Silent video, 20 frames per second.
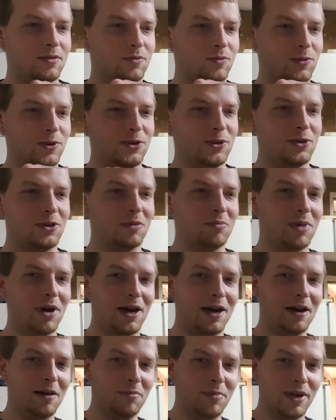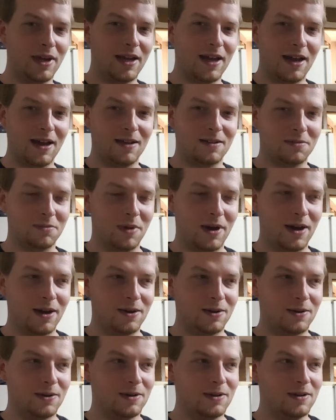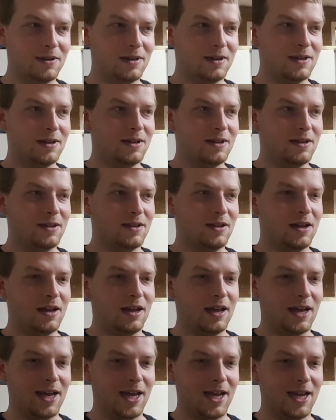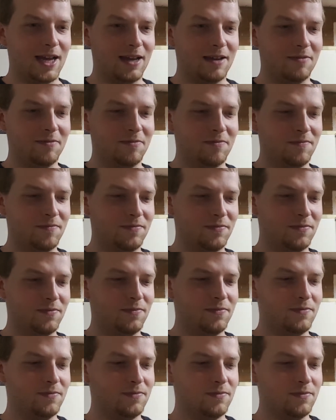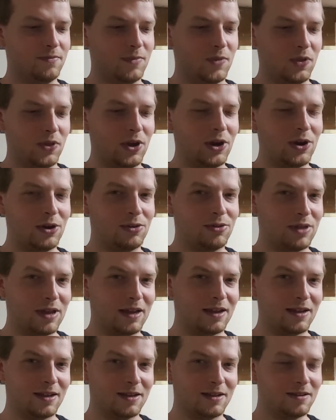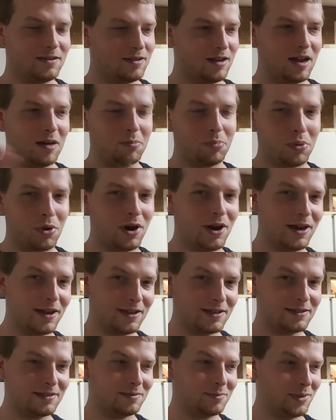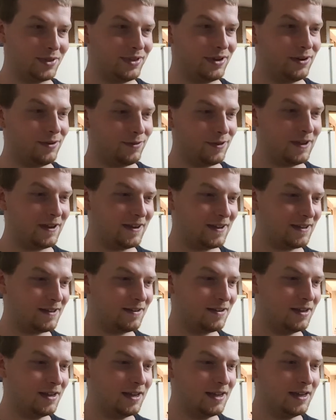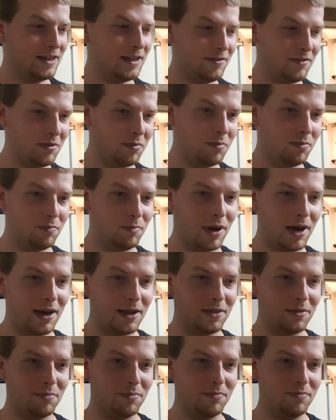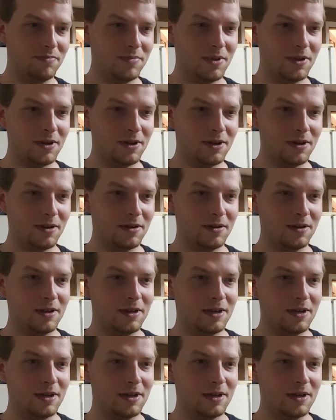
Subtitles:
when you could buy a big ass bottle? And they're thinking not price, but they're thinking if you buy the